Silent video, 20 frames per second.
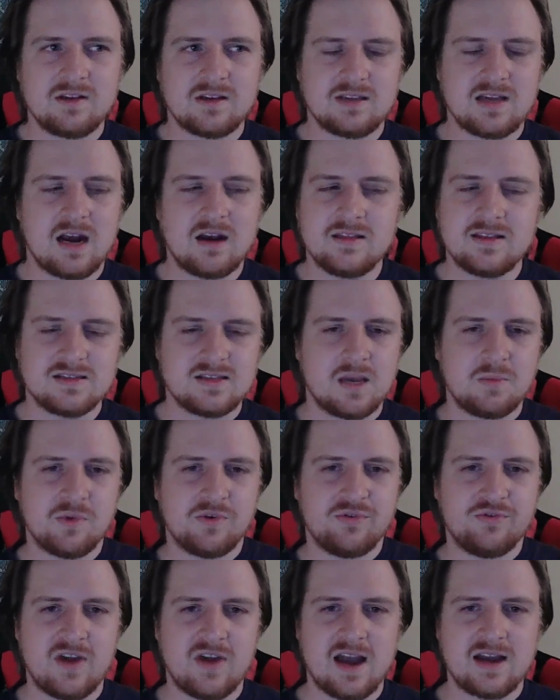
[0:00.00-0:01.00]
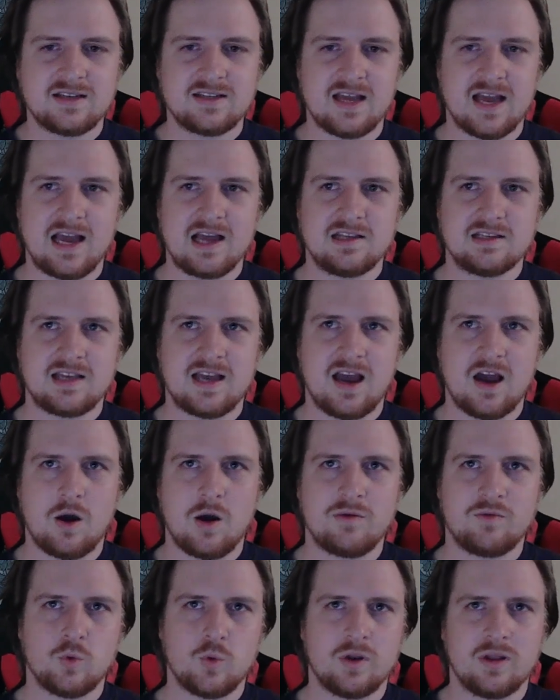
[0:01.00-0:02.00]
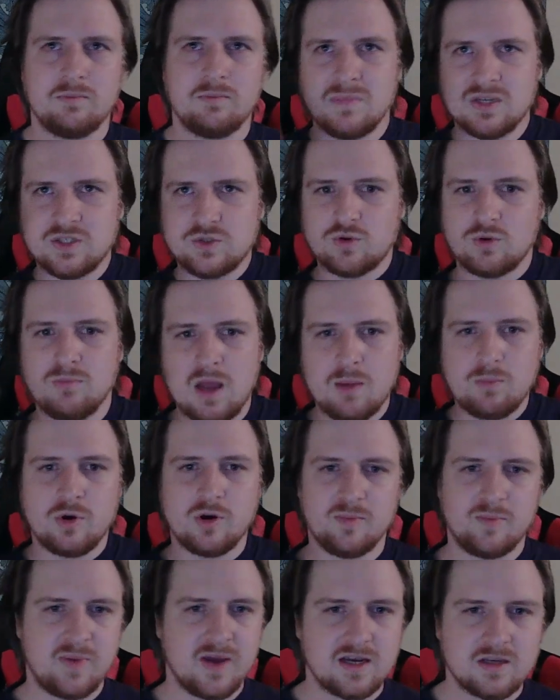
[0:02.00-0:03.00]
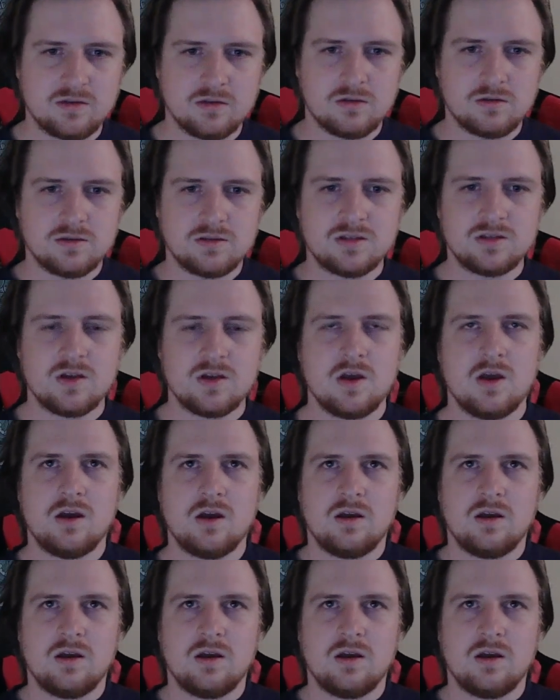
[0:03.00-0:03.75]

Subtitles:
kind of the same effect as how everyone misremembered pixels,